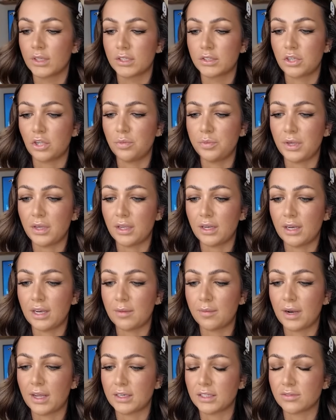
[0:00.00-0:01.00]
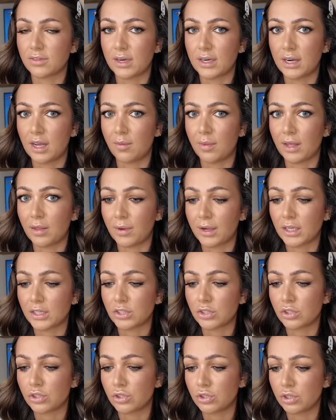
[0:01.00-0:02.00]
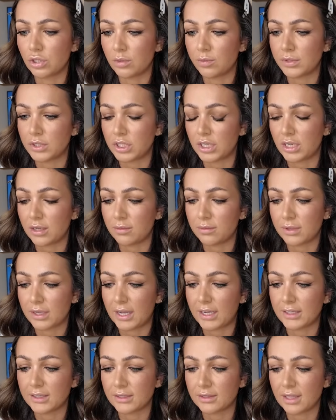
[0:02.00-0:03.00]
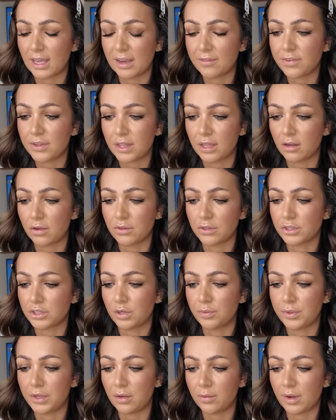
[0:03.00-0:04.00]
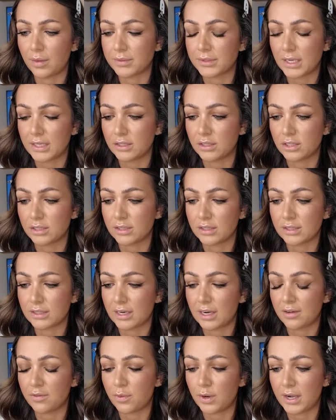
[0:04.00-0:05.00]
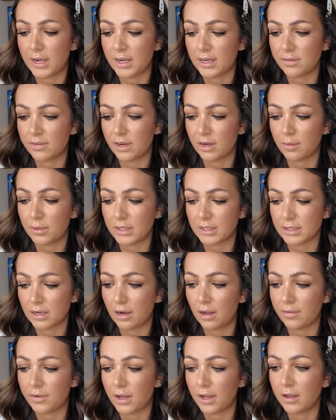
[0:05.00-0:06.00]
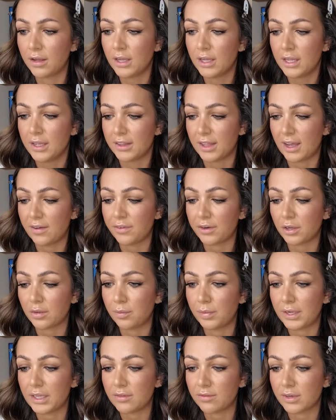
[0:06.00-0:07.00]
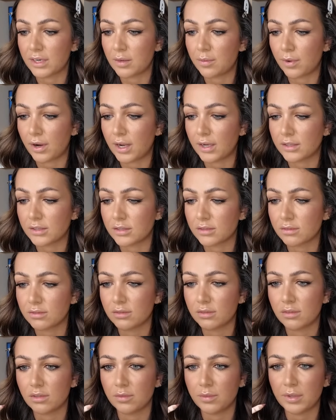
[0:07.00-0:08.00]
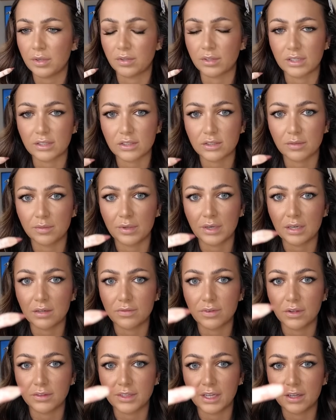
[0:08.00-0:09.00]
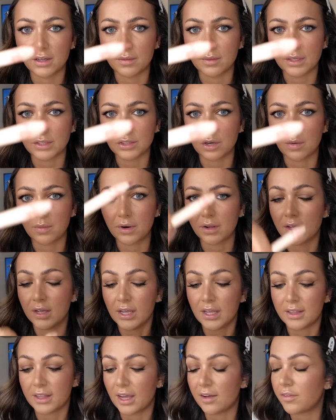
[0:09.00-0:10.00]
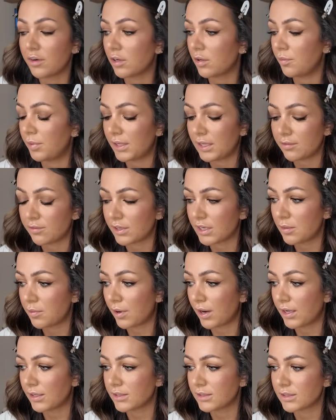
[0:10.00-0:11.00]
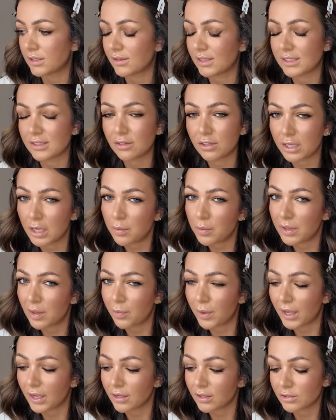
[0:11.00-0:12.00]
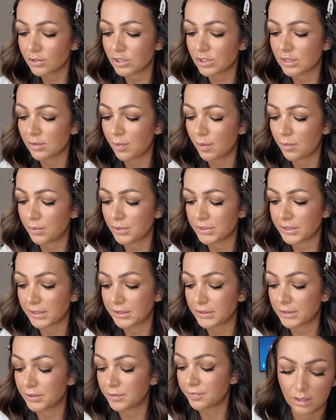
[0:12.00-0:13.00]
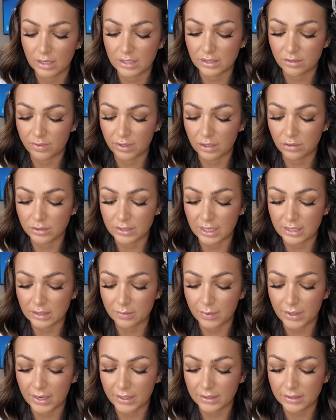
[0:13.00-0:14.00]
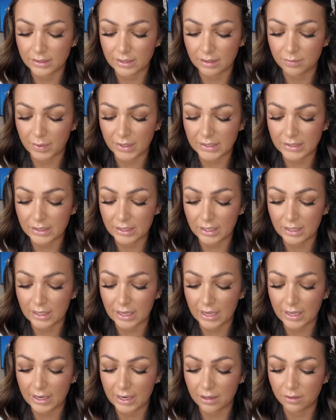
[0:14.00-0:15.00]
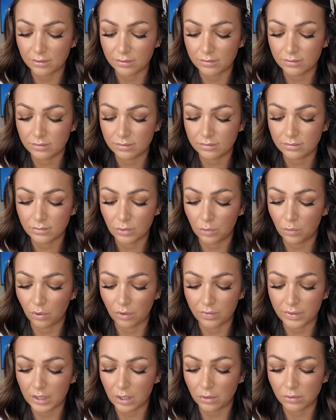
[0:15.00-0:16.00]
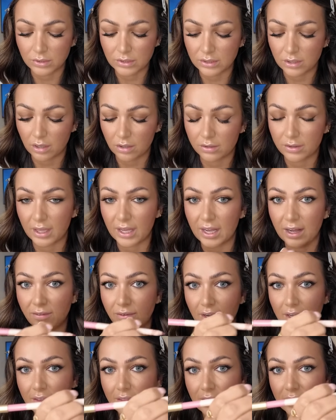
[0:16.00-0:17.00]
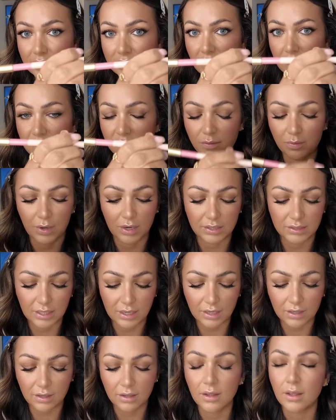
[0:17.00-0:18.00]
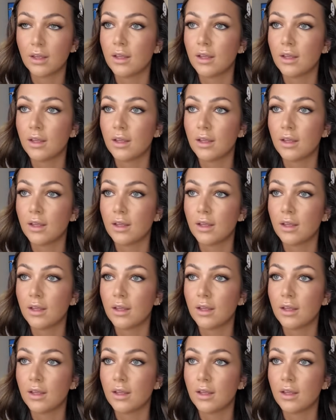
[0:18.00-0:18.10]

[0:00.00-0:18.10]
Doll Beauty lip liners right now, by the way, is super cheap, guys. Everything on the Doll Beauty website, just as an FYI, if anybody's a lover, they're having a complete rebrand. Oh my god, I just completely fucked that up, that sharpener. They're having a complete rebrand. They're still keeping the pink, just a bit more subtle. It's a really good time to buy because they're basically getting out all of the old stock that have like this kind of branding.